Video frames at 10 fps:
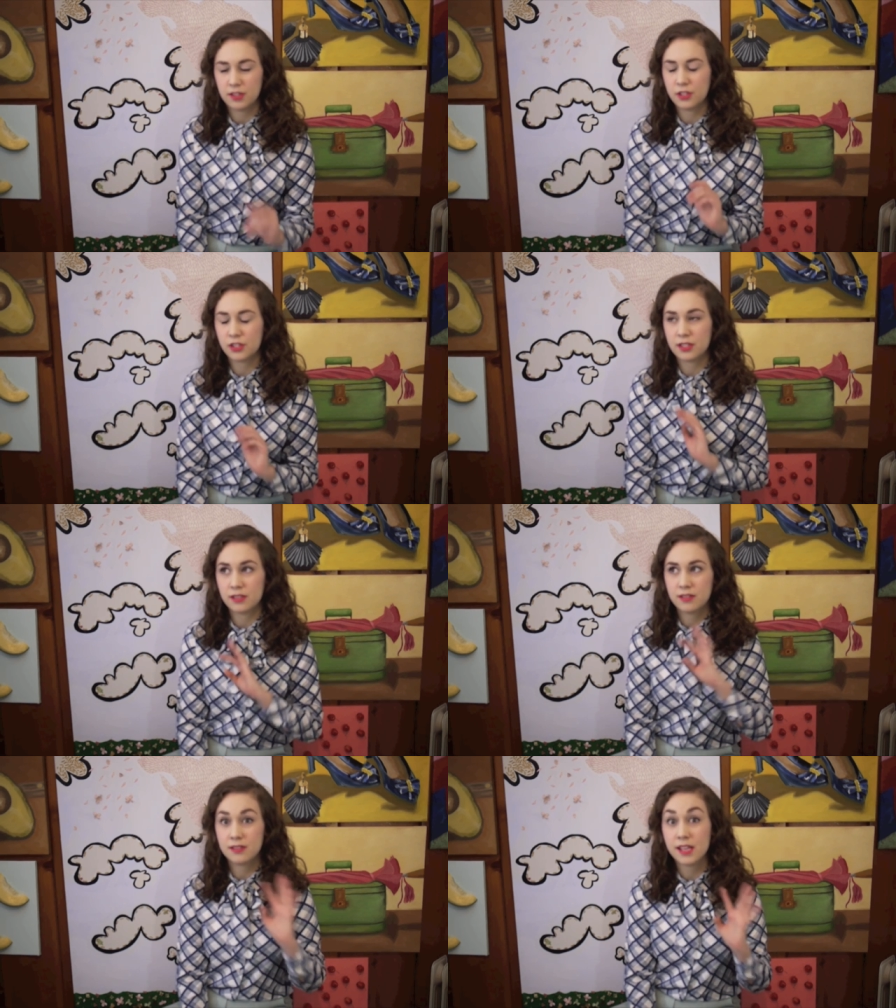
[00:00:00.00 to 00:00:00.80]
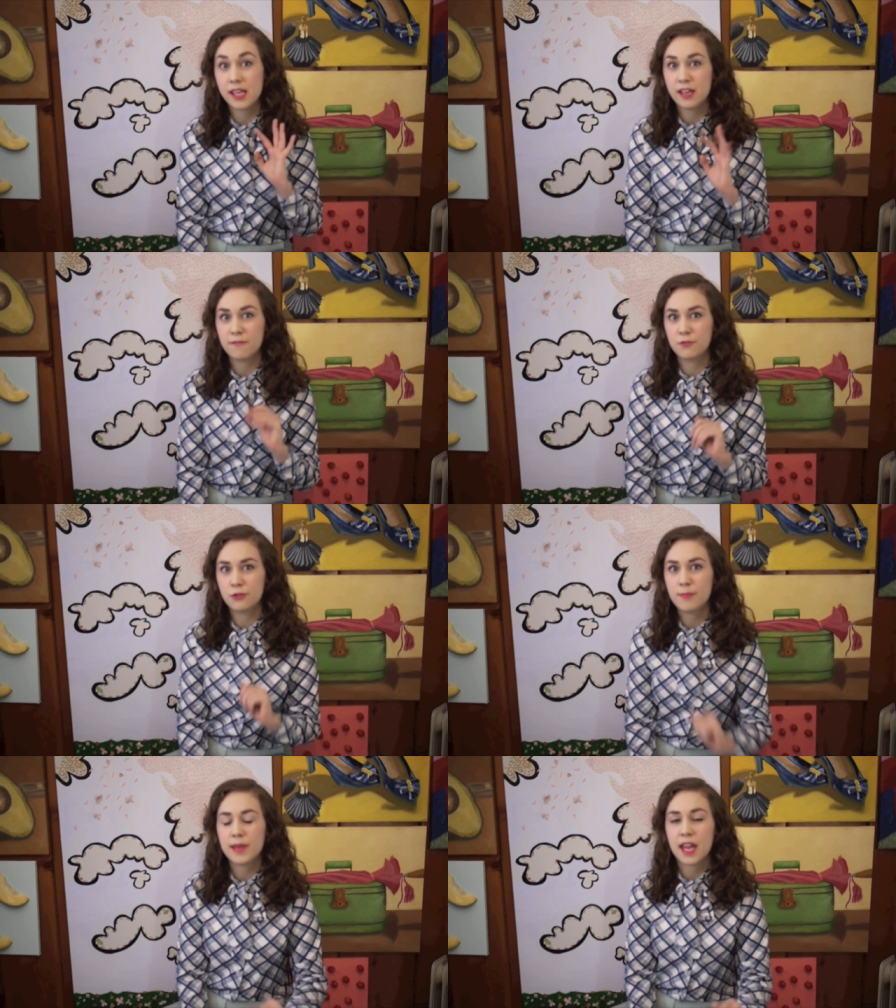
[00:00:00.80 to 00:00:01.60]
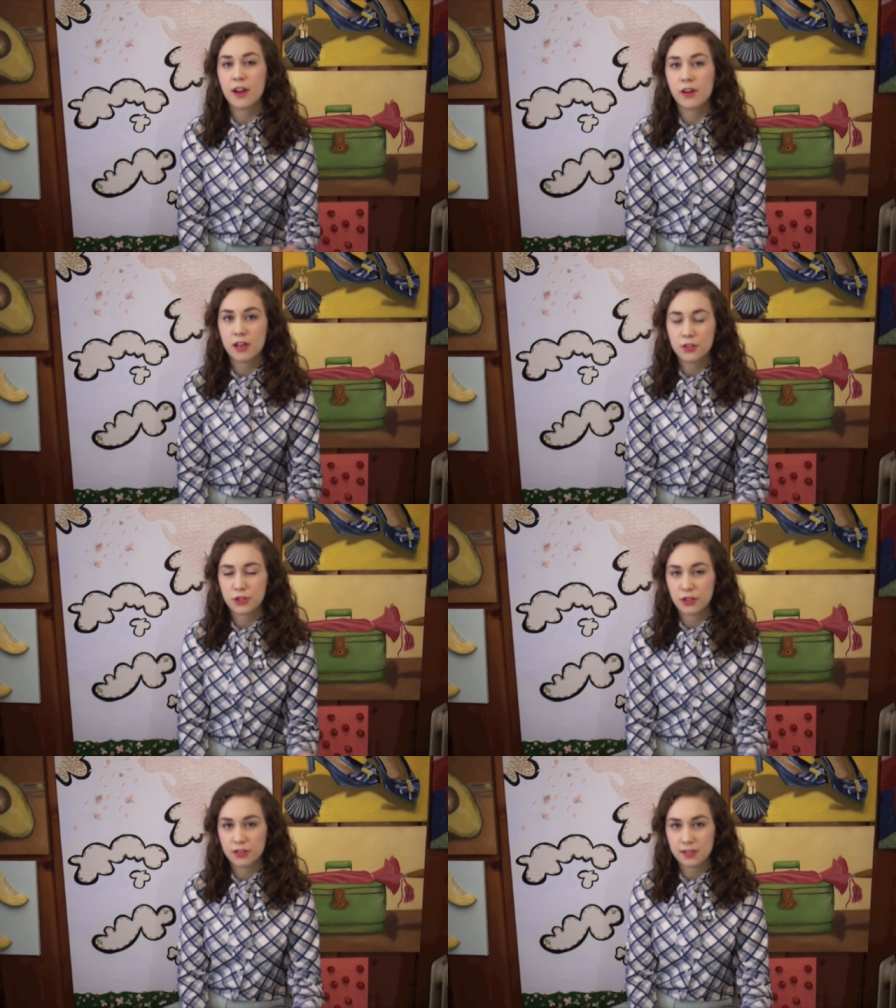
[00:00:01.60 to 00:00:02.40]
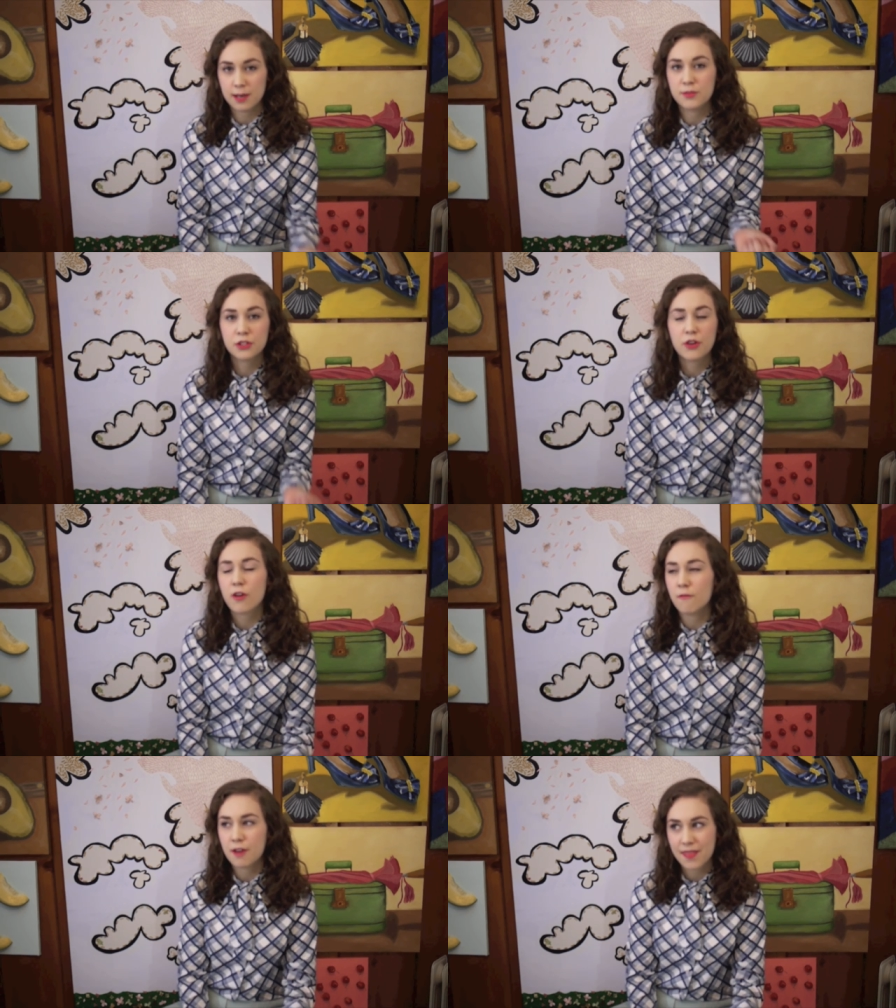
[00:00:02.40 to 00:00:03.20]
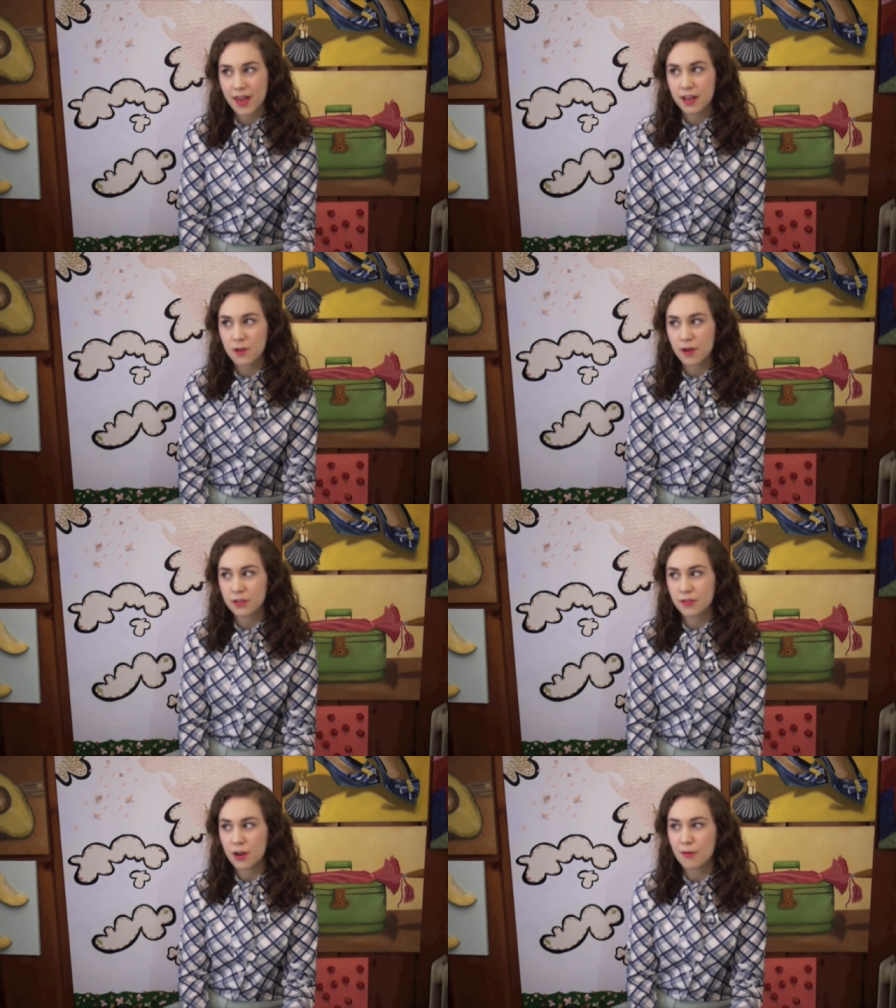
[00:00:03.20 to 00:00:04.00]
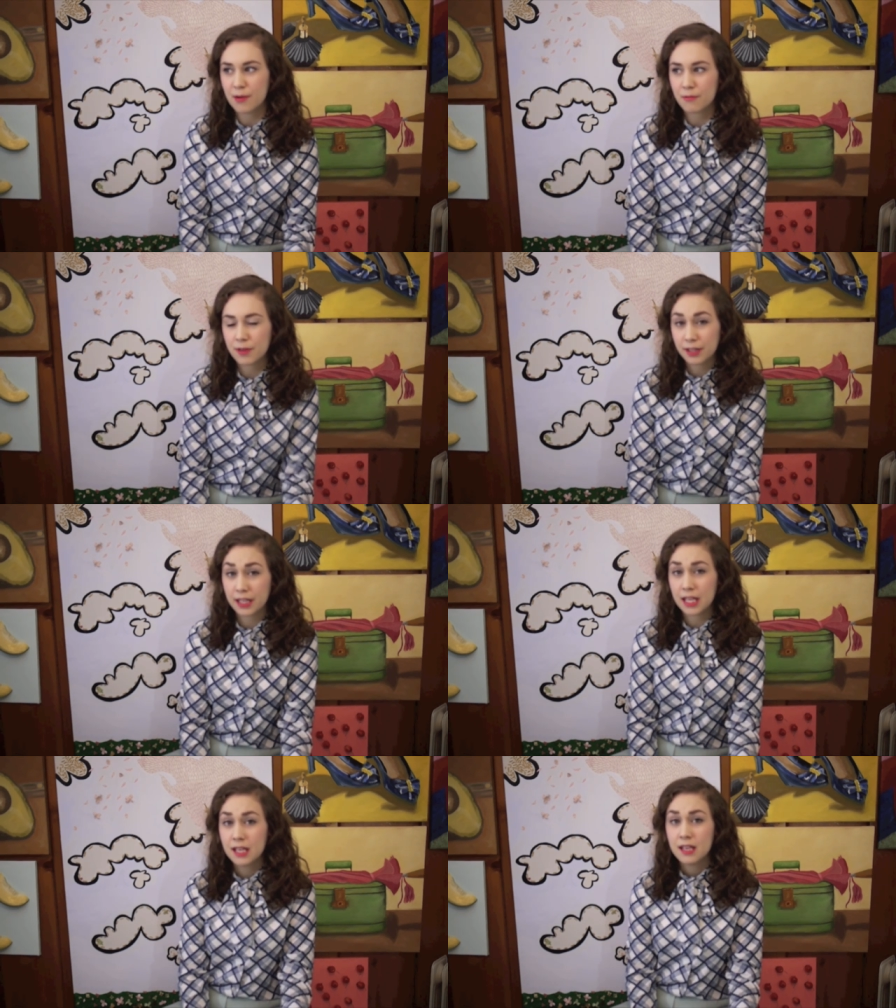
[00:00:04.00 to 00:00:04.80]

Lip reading: It's just a sea of dripping air conditioners, and I'm sure you'll find that anywhere you go, but really